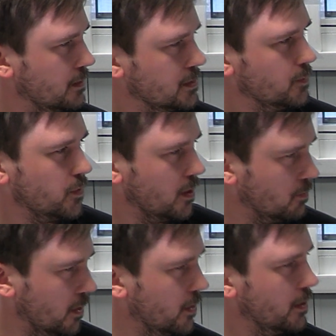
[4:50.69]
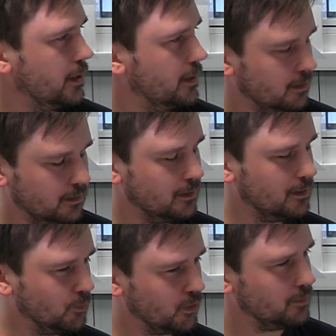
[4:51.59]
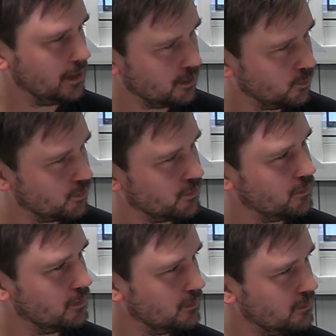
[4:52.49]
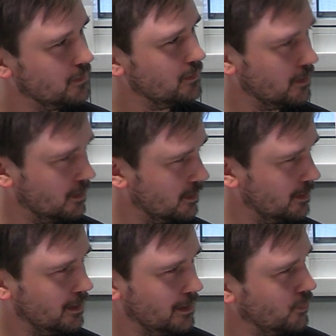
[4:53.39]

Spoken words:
Is it primarily more a manual process, a